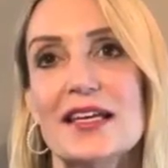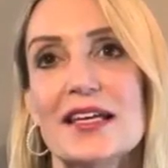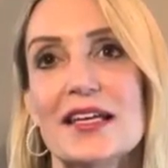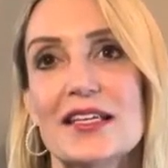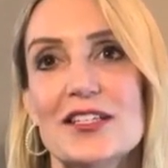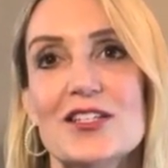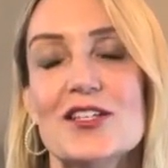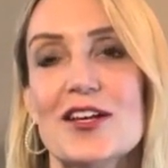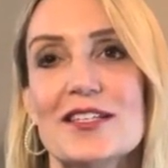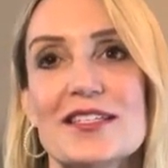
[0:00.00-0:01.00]
and
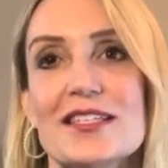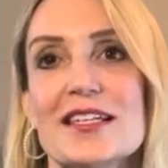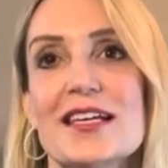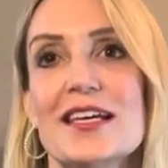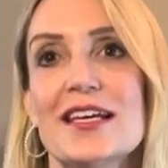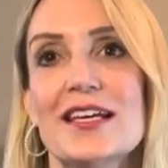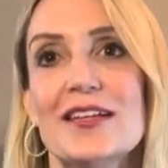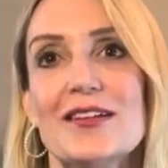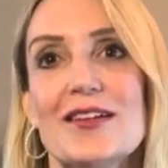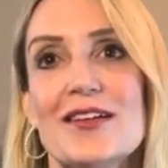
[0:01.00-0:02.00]
just
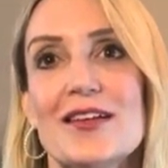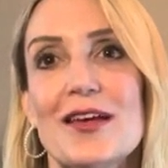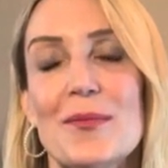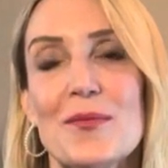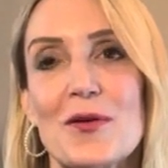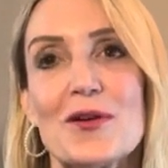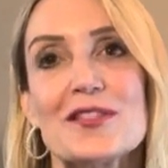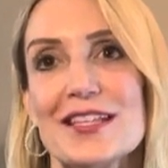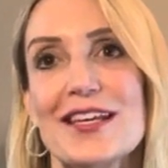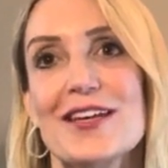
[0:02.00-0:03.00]

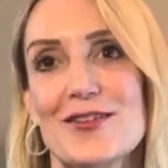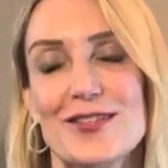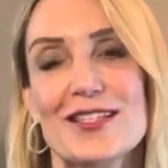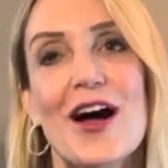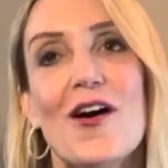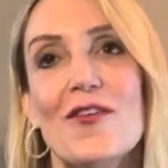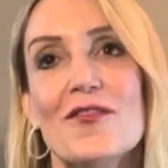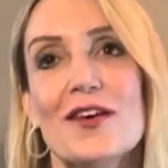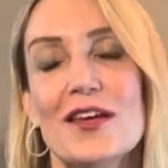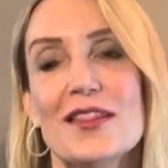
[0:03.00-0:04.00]
immersing
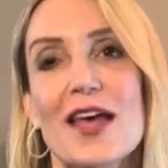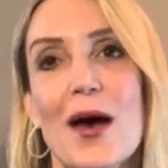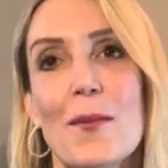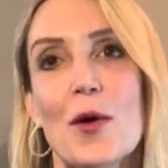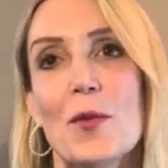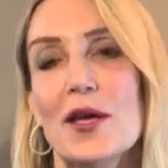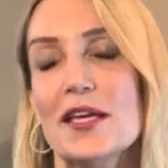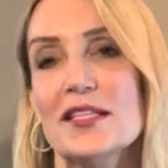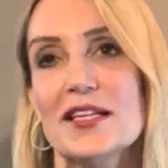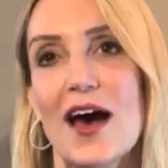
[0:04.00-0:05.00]
yourself in that moment
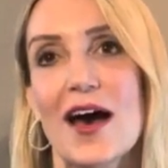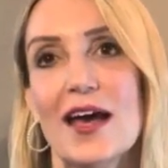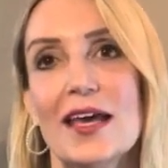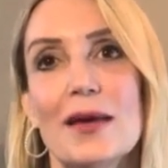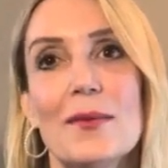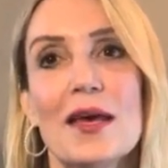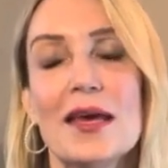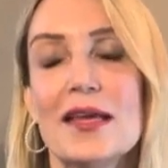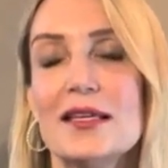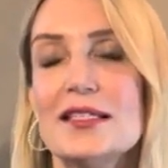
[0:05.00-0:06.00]
in
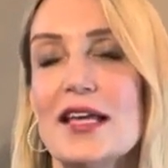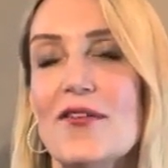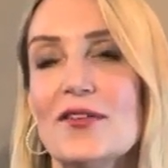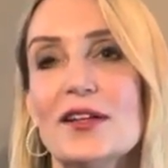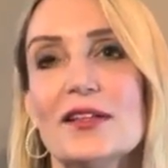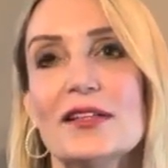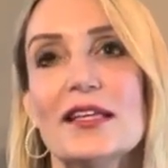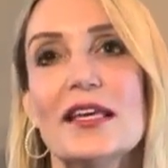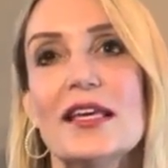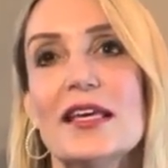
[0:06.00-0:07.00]
time.
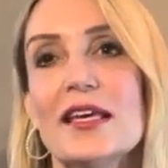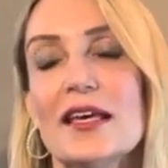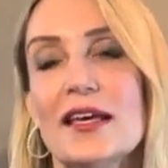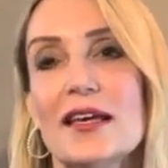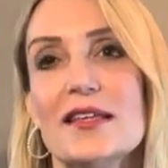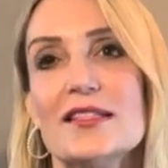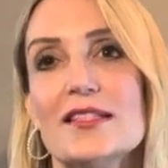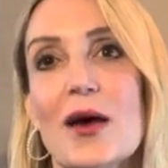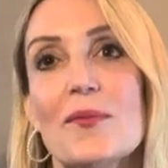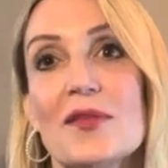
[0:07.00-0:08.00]
Definitely
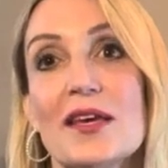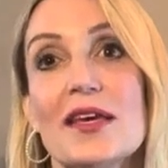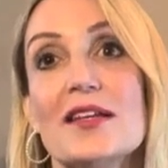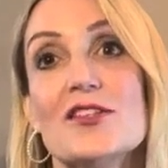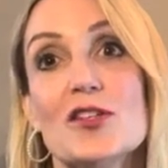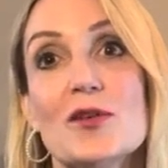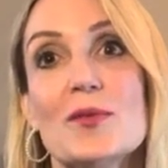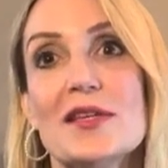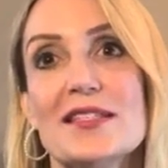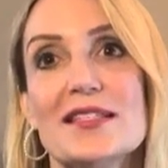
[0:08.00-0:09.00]
something to be